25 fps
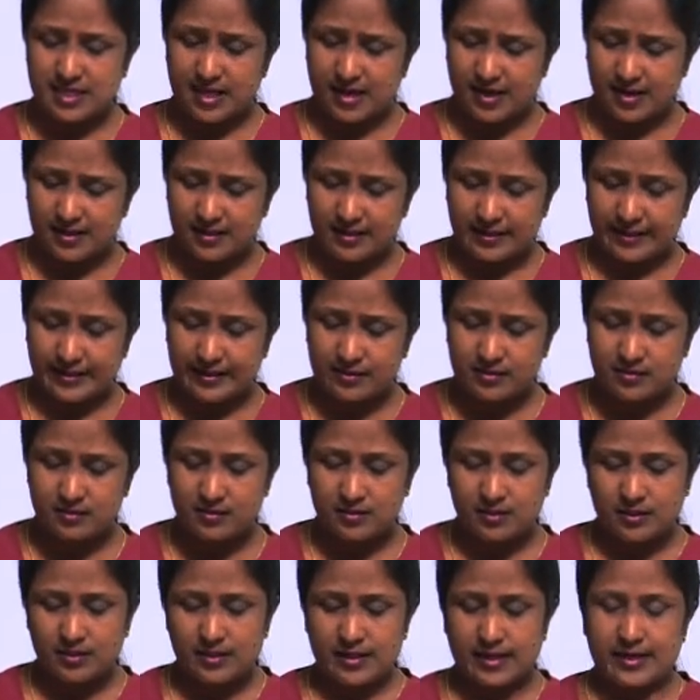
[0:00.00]
are like
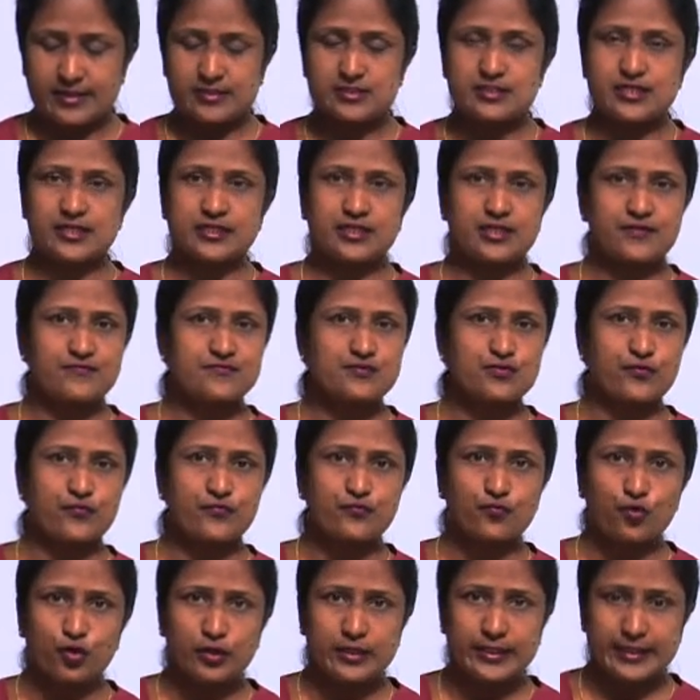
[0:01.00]
adjectives of
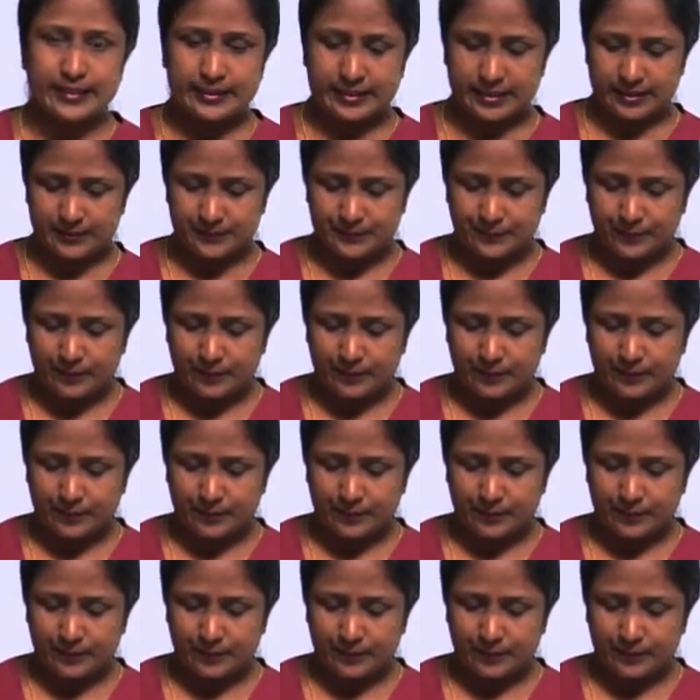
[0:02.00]
quality.